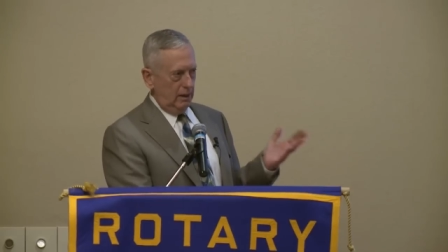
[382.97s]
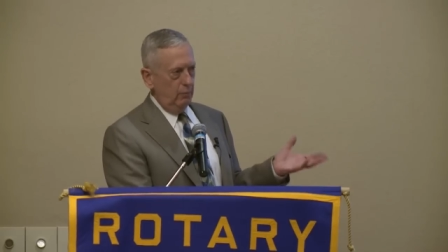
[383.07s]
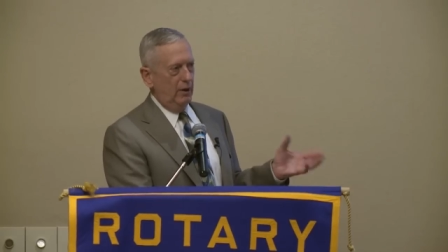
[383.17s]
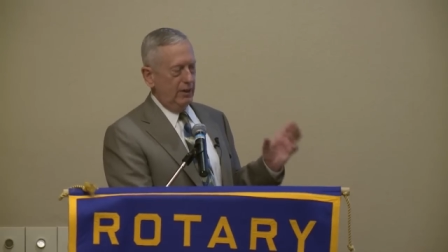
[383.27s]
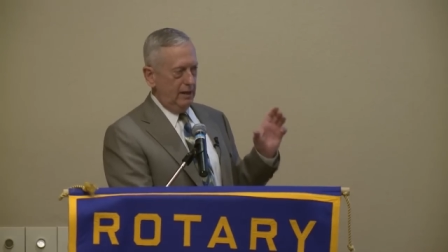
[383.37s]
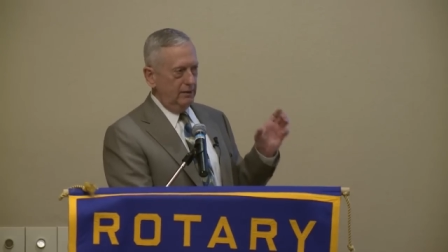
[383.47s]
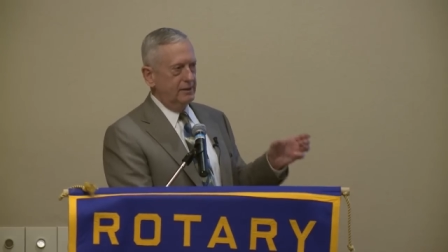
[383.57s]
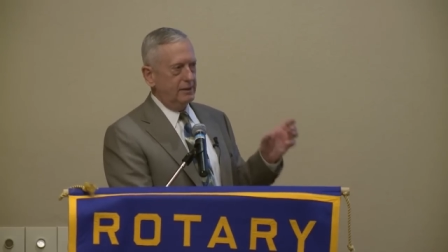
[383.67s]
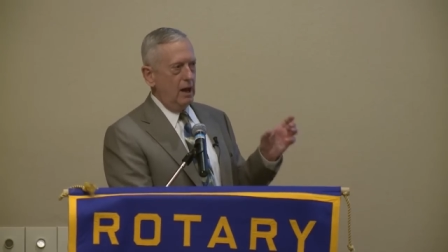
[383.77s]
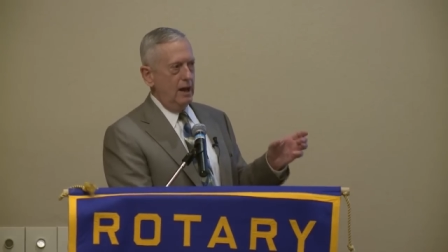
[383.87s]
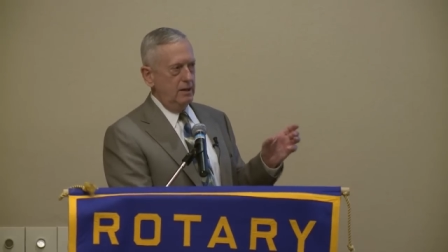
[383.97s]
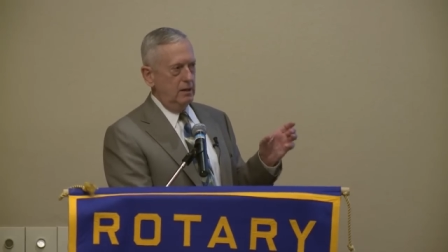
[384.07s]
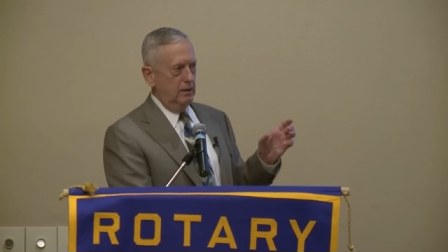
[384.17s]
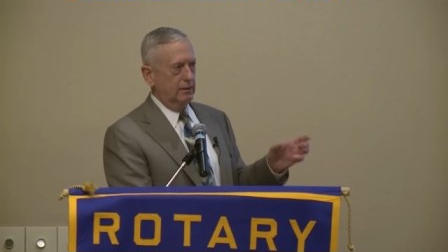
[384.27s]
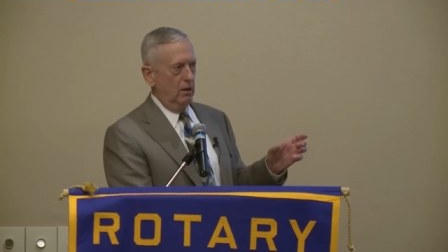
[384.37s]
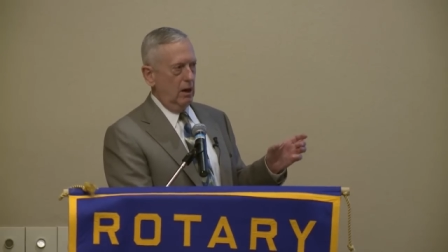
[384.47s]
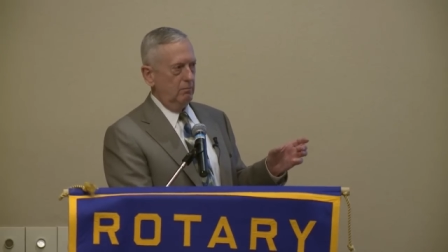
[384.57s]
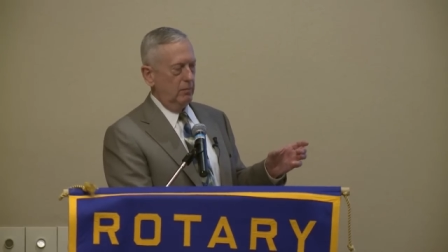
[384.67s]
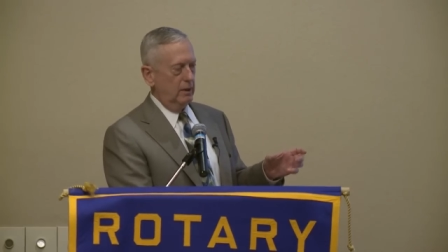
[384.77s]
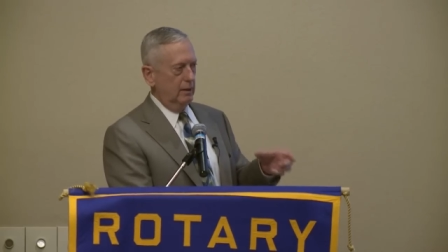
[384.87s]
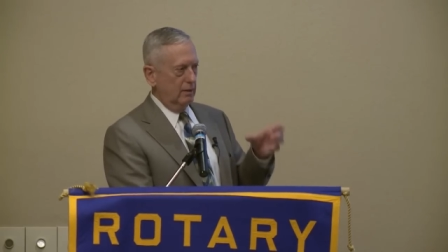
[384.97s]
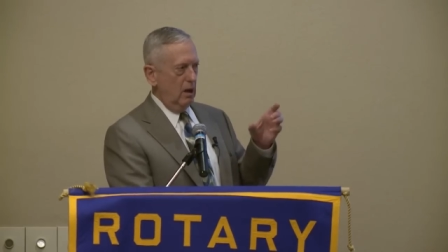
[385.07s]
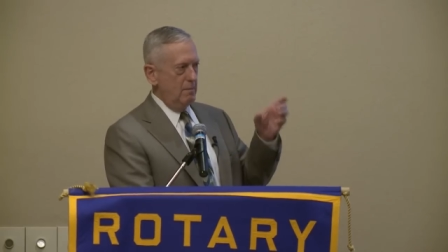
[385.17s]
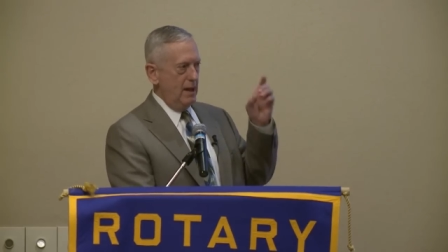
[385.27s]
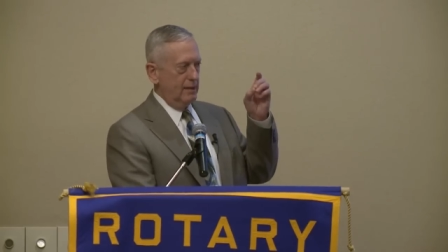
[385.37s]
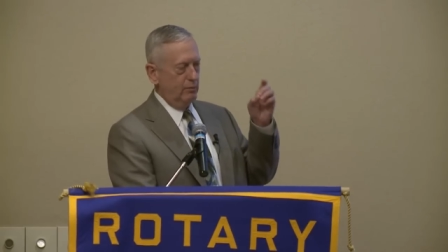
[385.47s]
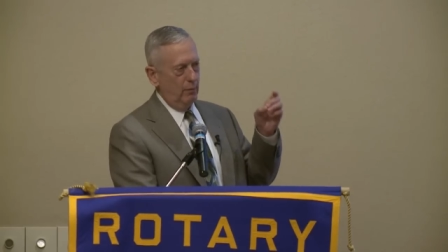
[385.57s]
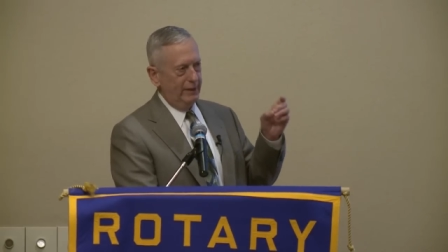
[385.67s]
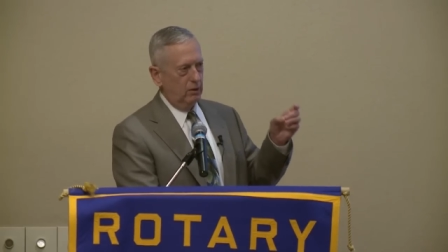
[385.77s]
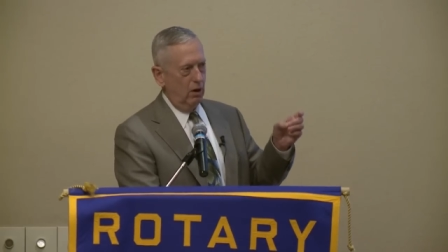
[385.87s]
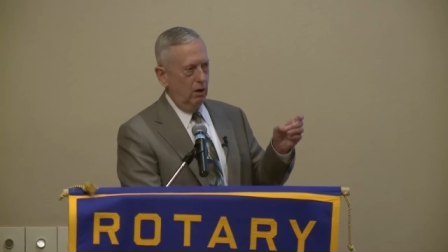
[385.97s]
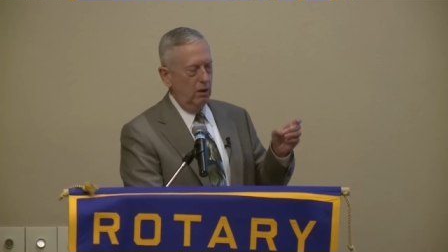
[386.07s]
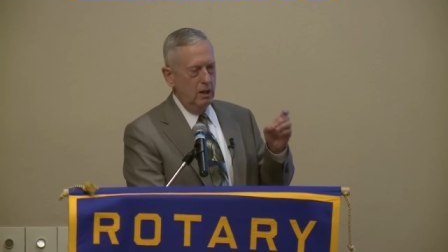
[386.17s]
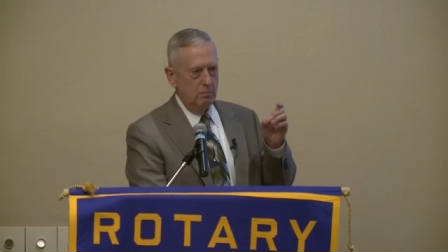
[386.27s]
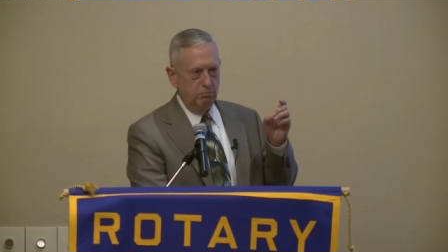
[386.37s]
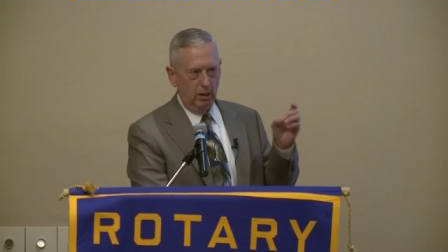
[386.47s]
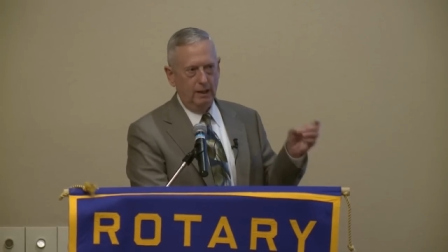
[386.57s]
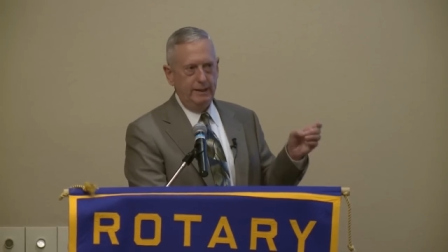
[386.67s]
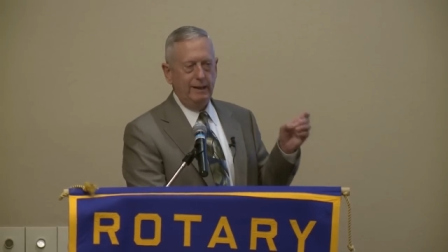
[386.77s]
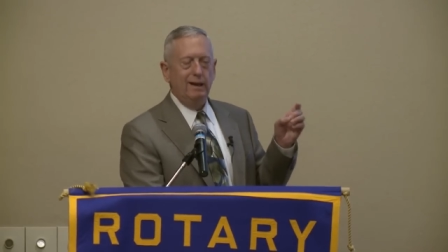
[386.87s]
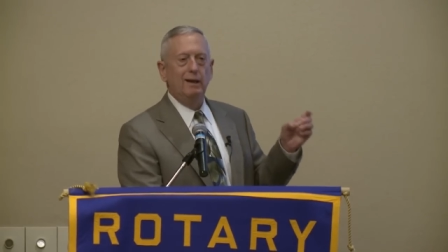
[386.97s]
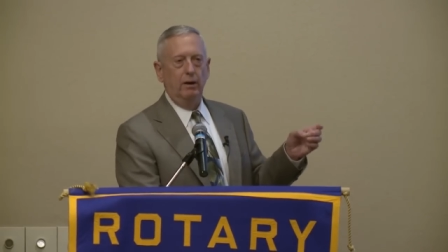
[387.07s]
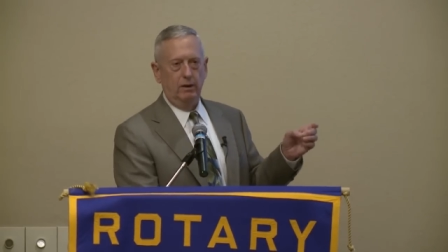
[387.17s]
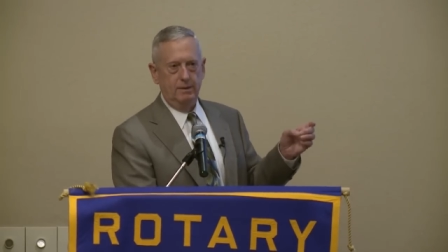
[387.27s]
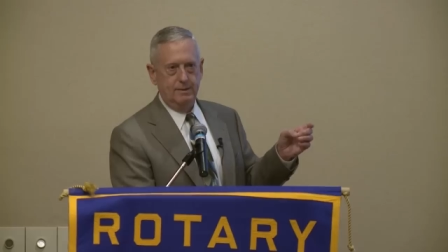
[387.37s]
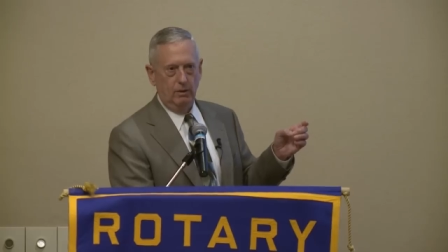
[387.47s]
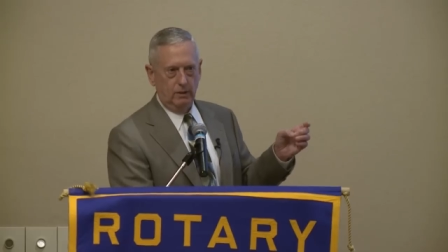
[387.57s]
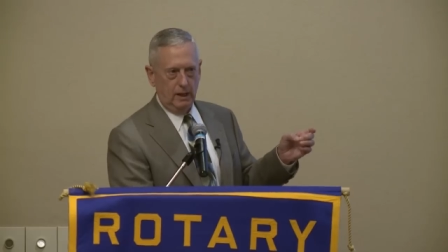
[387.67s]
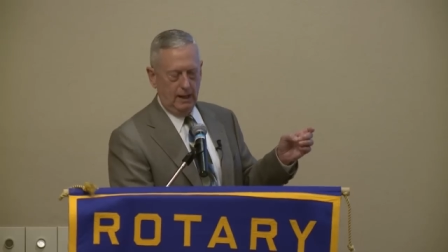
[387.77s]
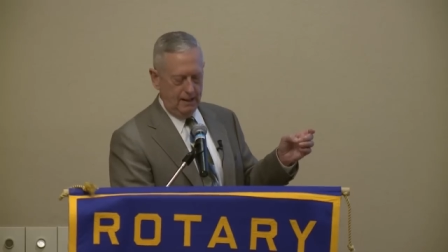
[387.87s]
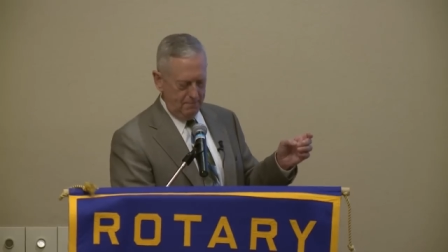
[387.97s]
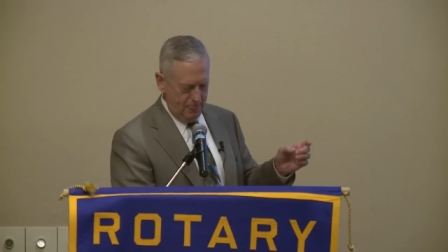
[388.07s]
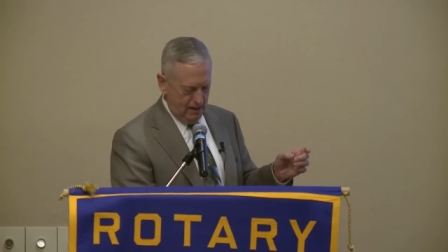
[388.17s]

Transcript: With inside Islam. Islam has what we call bloody innards, okay?